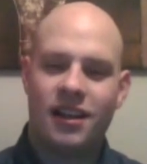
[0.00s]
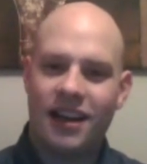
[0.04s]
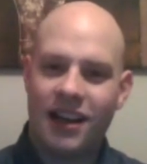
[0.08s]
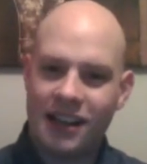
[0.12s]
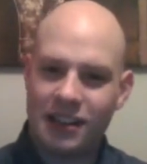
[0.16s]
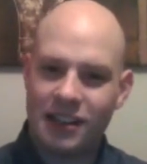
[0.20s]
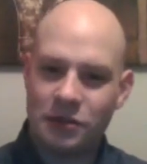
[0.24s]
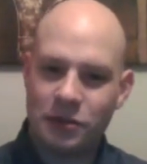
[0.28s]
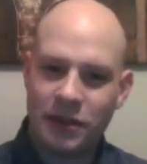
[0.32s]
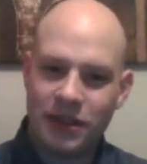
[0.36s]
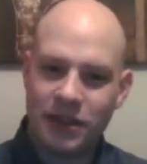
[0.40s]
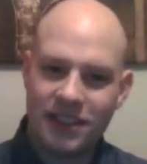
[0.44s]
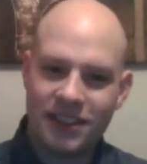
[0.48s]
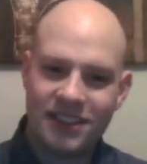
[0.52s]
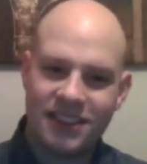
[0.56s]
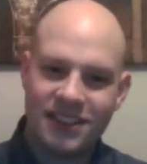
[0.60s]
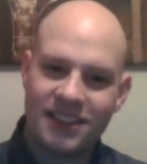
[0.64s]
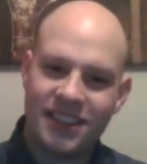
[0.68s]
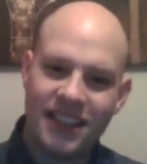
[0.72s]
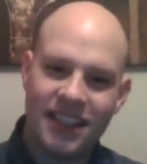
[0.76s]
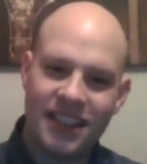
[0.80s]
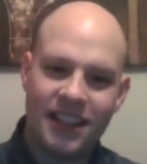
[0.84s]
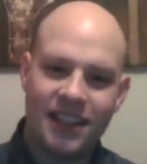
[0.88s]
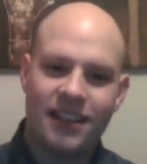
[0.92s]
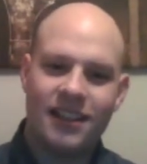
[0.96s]
As we can
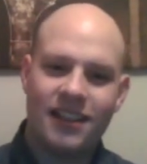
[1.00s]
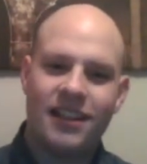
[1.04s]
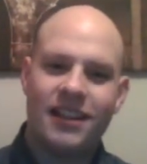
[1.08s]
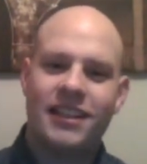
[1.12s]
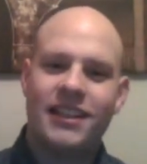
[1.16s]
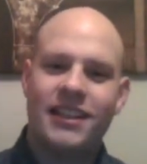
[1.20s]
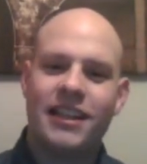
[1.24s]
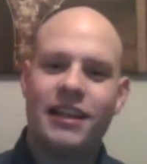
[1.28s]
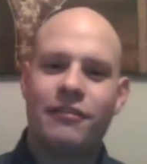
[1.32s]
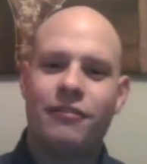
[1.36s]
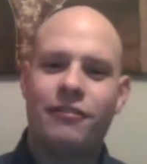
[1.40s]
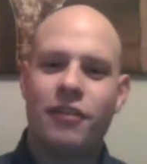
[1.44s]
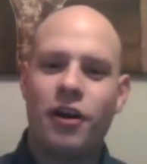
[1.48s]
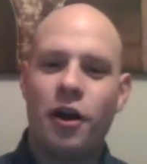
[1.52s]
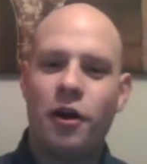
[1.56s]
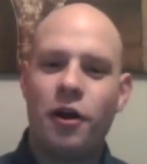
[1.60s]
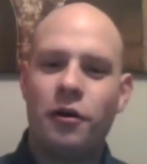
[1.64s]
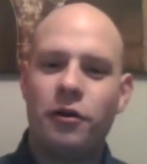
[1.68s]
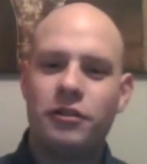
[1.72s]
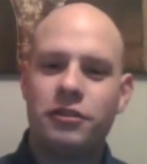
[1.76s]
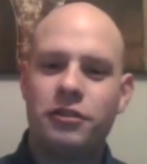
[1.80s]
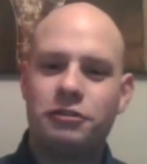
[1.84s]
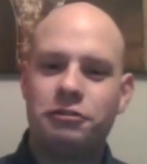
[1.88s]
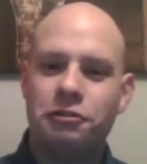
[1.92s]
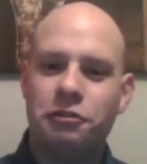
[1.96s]
see, they have
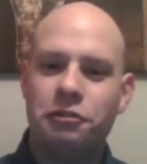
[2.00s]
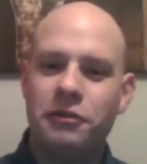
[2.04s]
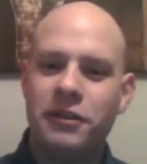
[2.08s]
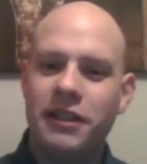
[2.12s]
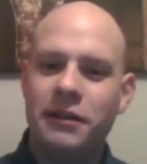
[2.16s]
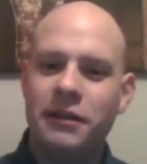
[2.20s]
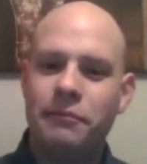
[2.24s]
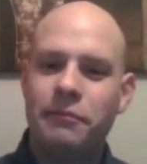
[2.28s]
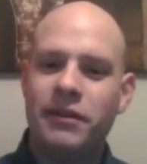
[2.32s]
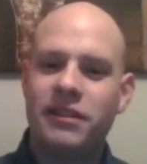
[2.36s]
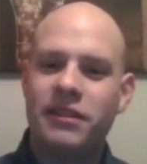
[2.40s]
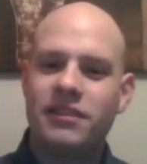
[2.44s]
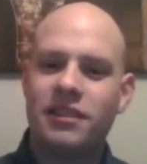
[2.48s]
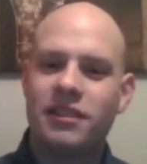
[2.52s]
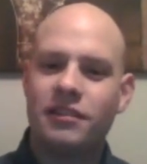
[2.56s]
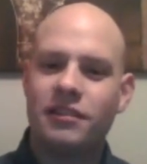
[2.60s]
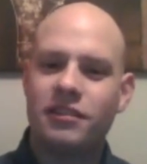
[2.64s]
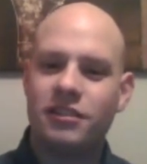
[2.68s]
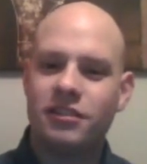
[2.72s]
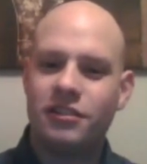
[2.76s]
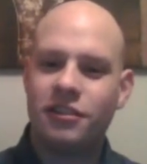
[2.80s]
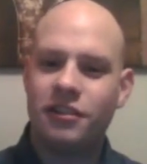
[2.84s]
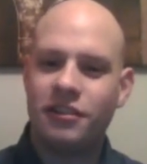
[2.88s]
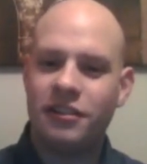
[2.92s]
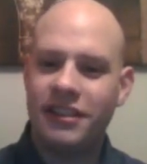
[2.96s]
truly
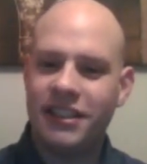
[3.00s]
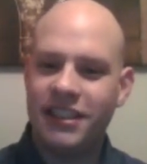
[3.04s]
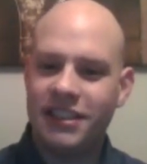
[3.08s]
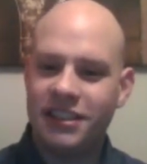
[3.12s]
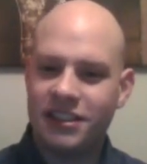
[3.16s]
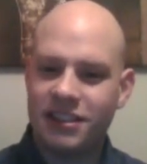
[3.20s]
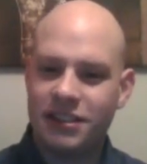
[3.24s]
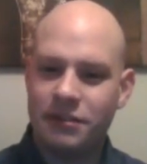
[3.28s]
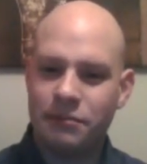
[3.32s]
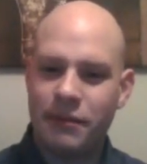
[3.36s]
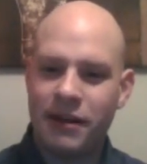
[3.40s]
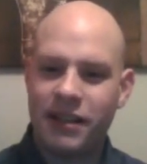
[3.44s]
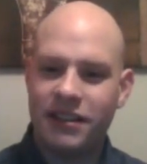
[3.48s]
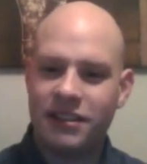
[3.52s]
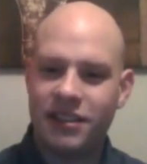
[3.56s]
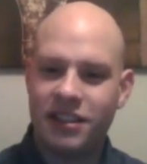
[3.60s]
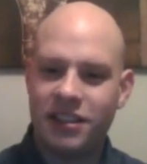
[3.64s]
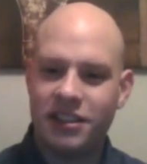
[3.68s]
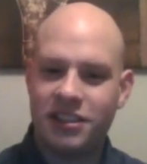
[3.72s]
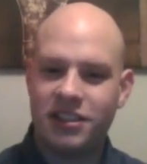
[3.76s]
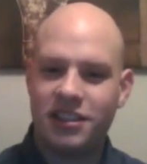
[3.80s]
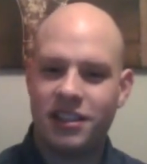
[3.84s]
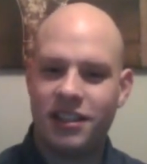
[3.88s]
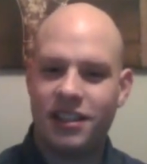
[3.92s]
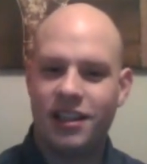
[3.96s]
misunderstood Nietzsche's
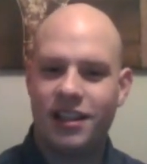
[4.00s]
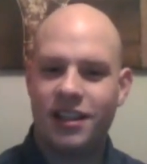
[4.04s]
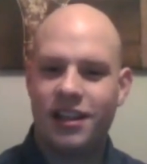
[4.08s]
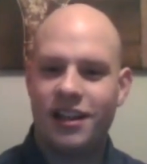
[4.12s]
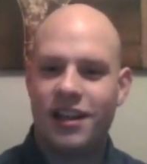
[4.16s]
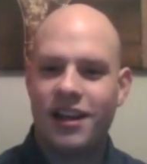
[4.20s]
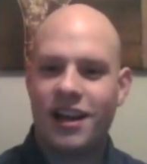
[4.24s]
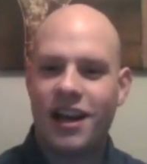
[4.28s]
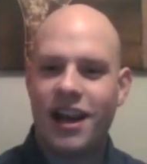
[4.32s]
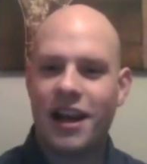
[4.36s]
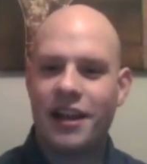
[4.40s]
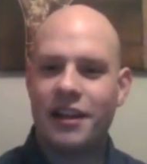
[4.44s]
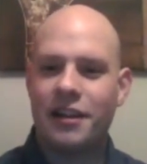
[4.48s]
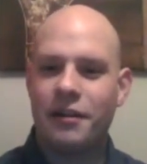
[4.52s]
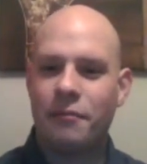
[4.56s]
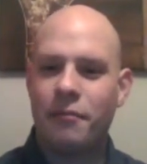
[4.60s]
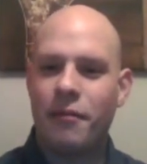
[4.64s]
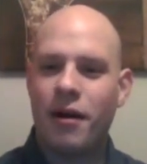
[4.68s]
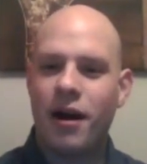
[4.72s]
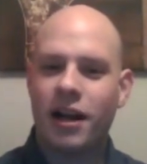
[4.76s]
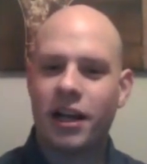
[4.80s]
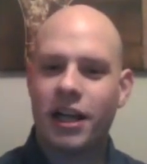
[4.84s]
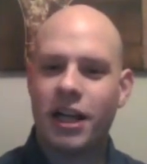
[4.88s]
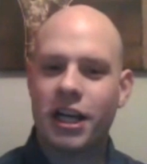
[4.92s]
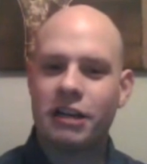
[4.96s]
message, and the
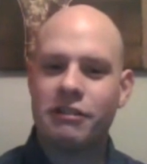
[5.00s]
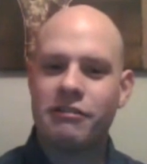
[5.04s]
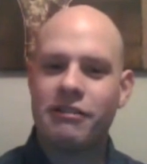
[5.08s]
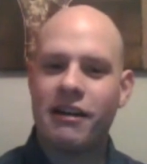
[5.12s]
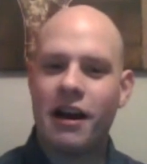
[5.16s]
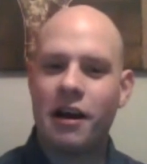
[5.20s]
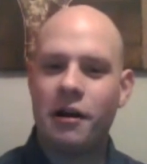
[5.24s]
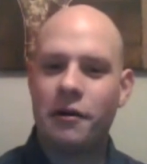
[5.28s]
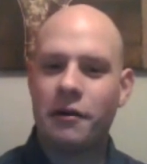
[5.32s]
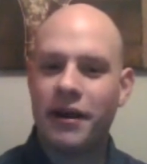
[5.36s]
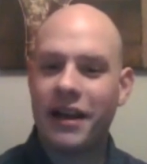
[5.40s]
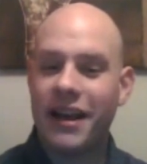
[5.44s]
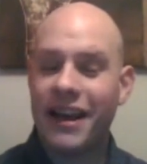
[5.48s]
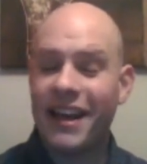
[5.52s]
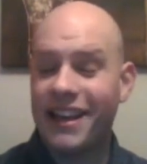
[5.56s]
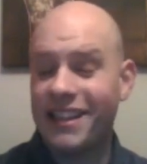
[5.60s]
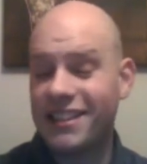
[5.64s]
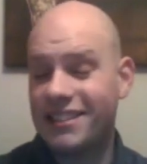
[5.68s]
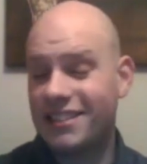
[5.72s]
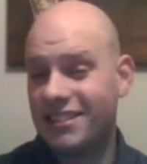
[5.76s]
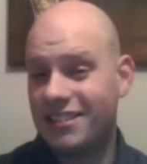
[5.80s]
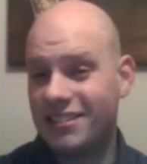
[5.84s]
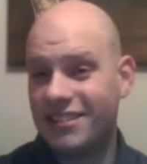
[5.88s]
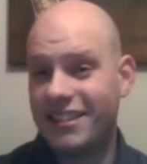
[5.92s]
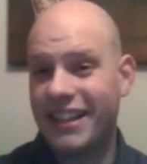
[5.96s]
market crowd
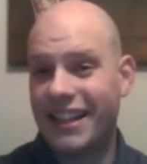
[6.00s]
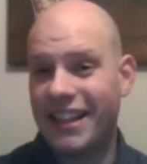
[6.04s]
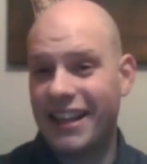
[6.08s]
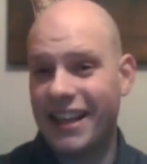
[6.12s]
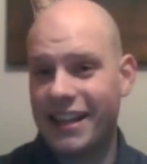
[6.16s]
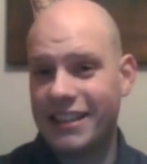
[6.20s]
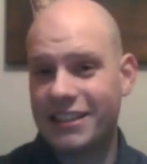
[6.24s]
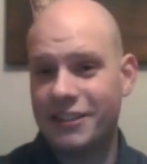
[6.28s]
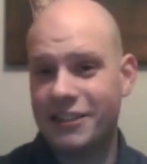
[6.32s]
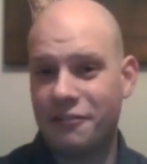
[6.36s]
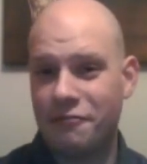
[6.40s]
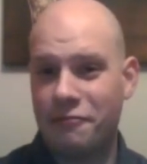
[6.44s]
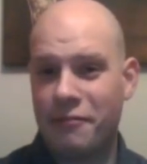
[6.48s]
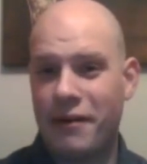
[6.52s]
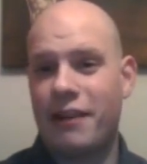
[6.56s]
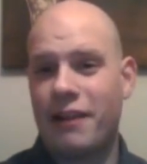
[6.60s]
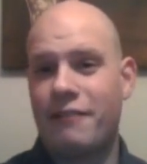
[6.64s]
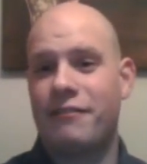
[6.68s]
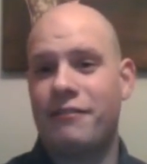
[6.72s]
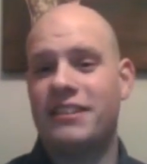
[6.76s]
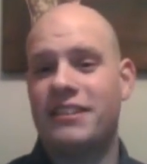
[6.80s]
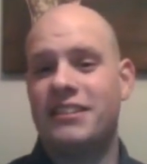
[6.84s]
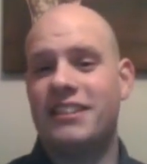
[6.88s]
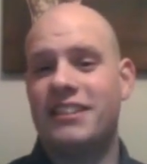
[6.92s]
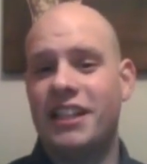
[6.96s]
is the collective
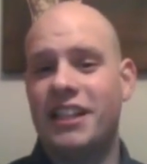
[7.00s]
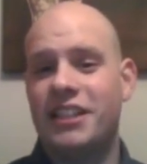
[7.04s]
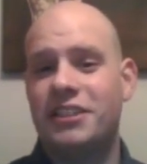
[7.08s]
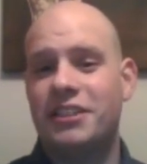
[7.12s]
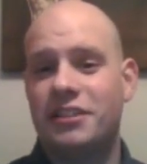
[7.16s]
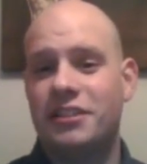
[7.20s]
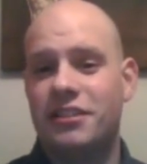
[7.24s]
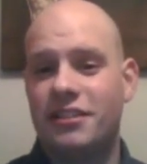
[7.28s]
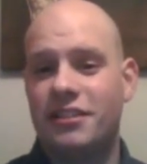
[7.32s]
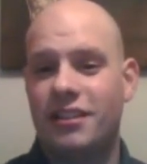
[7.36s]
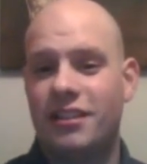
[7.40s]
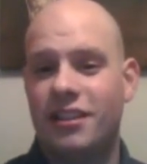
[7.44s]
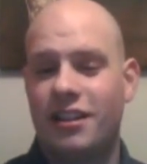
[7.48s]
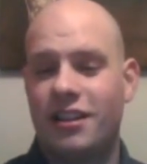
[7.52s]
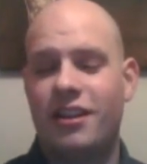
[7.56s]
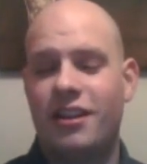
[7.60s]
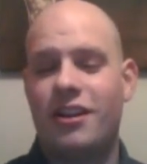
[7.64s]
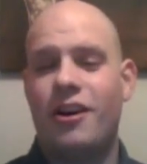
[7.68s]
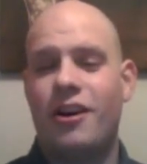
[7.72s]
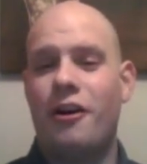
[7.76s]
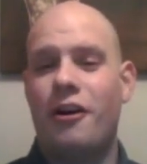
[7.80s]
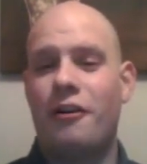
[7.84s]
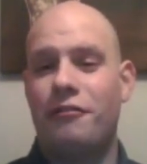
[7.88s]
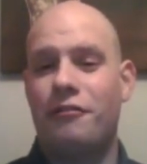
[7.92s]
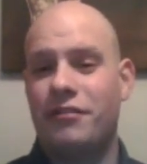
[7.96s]
manifestation
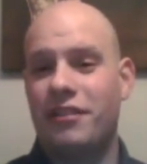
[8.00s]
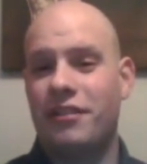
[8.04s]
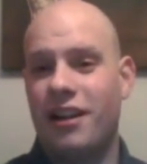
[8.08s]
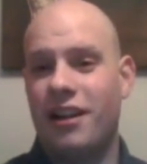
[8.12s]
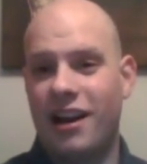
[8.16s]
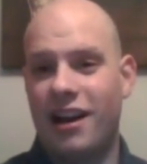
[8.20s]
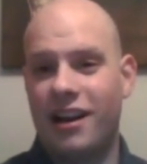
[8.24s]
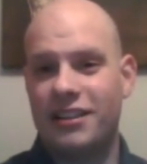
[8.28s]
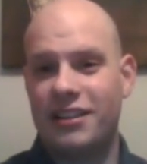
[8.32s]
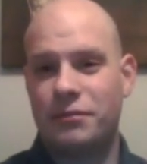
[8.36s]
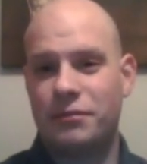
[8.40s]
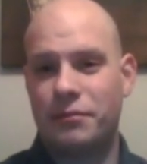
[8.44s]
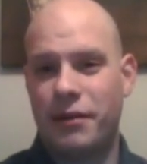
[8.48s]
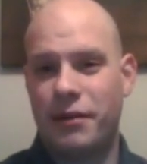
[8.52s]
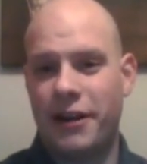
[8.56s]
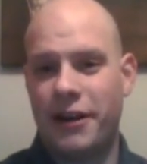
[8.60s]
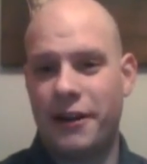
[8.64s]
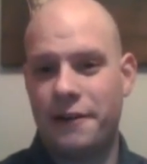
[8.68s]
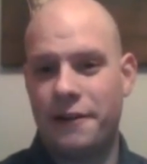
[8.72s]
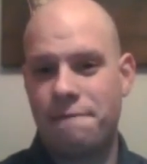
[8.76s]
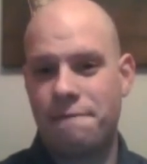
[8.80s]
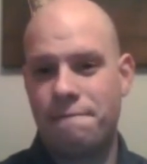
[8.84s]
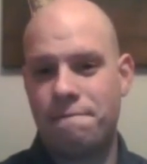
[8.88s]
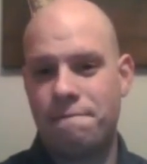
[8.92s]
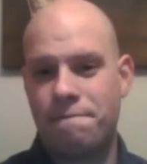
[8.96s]
of the last man.